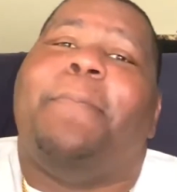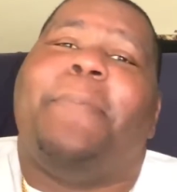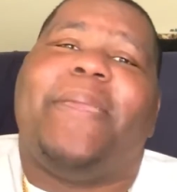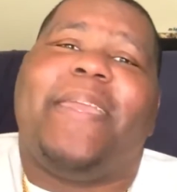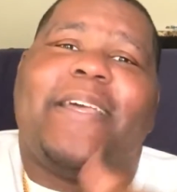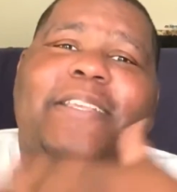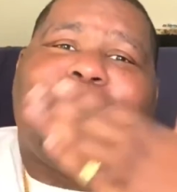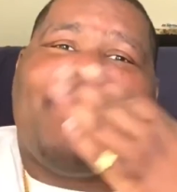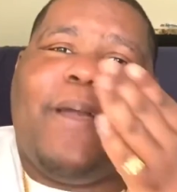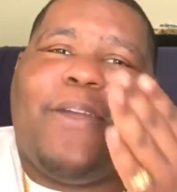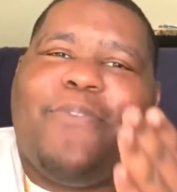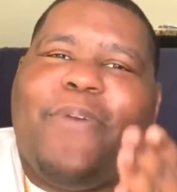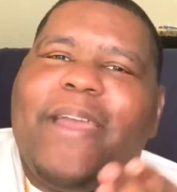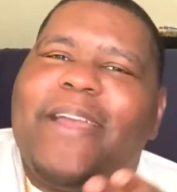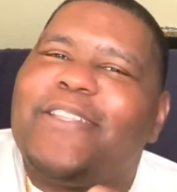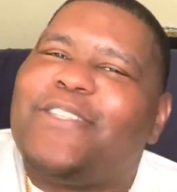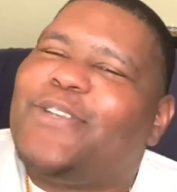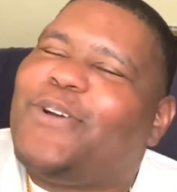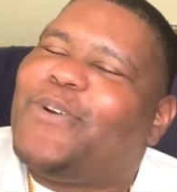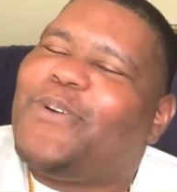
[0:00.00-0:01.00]
But yes, my
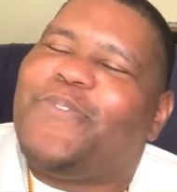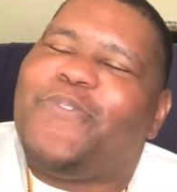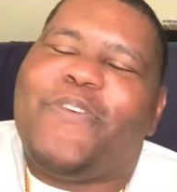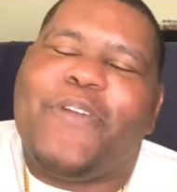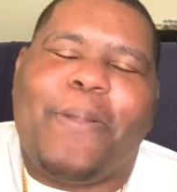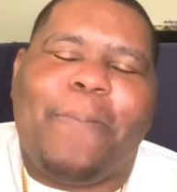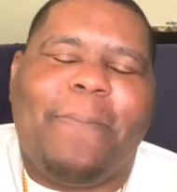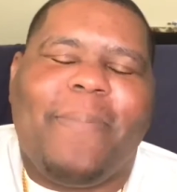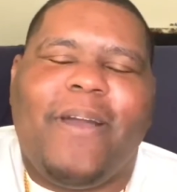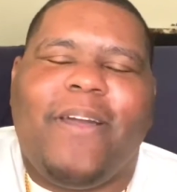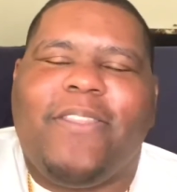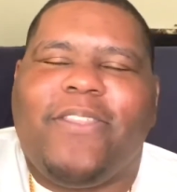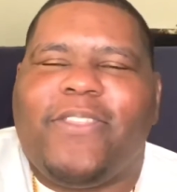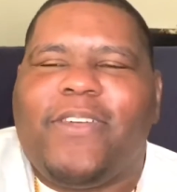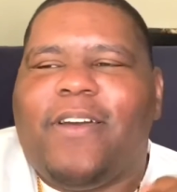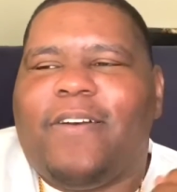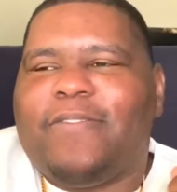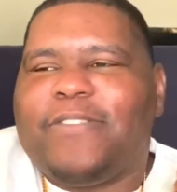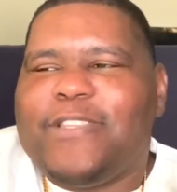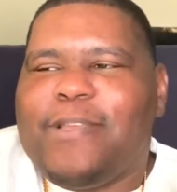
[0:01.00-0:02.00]
grand total for the month
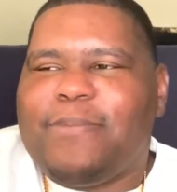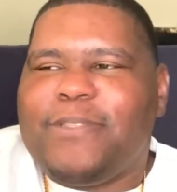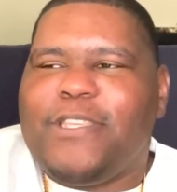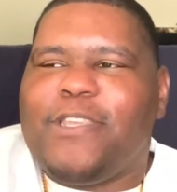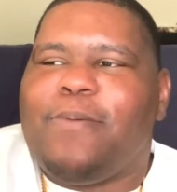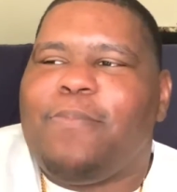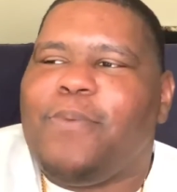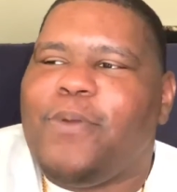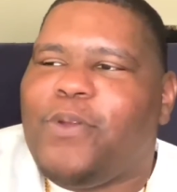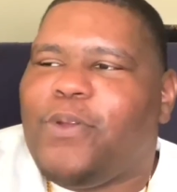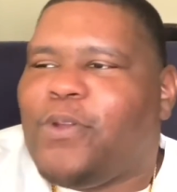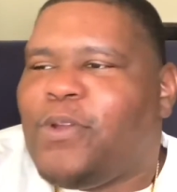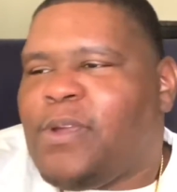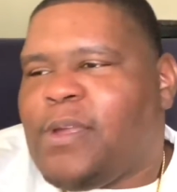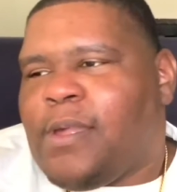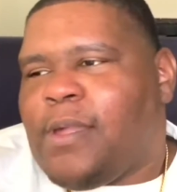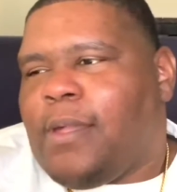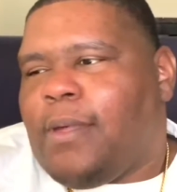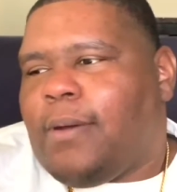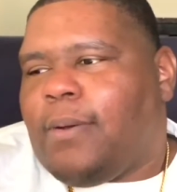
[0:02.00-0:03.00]
of September
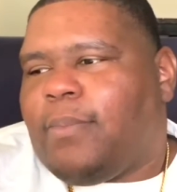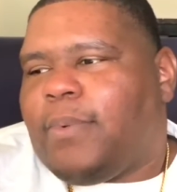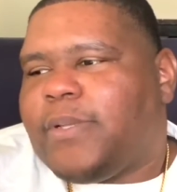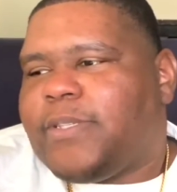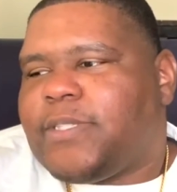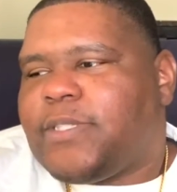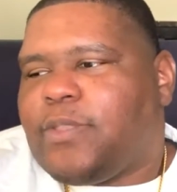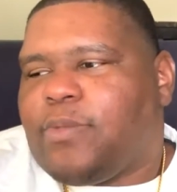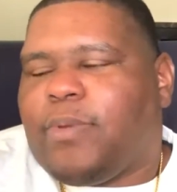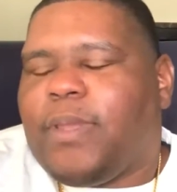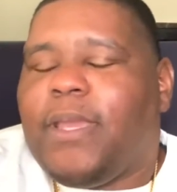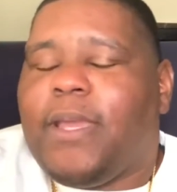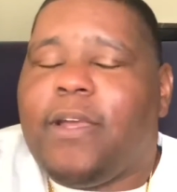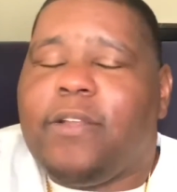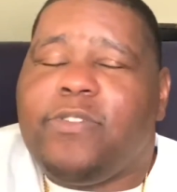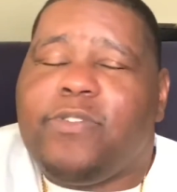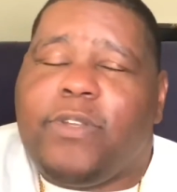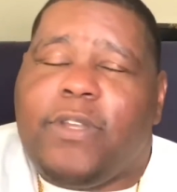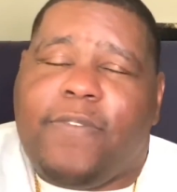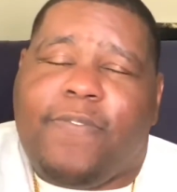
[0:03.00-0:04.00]
was
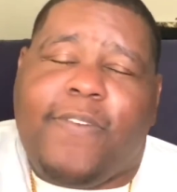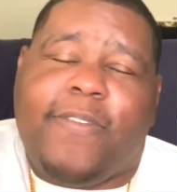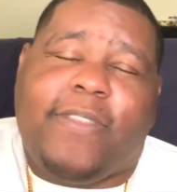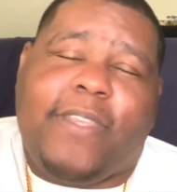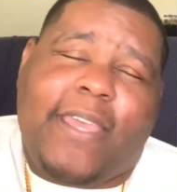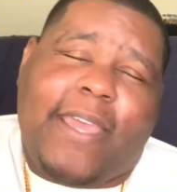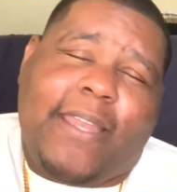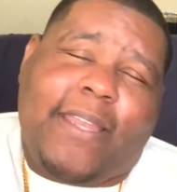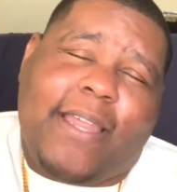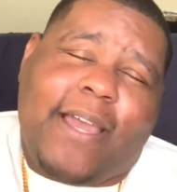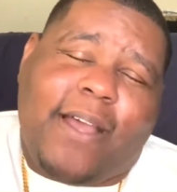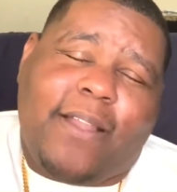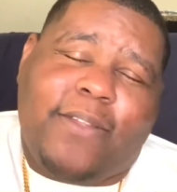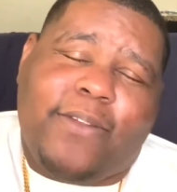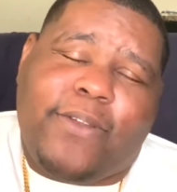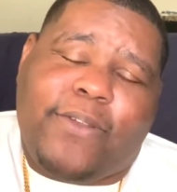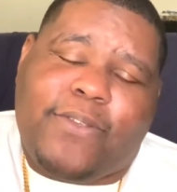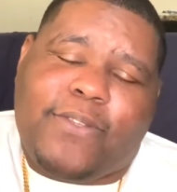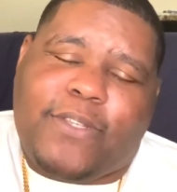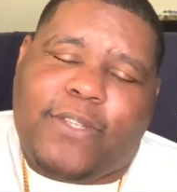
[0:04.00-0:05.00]

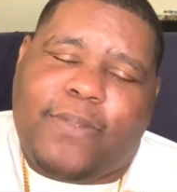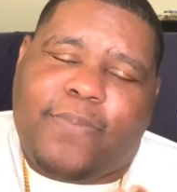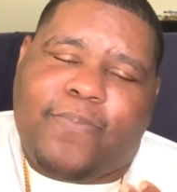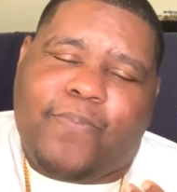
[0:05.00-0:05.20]
$358.32,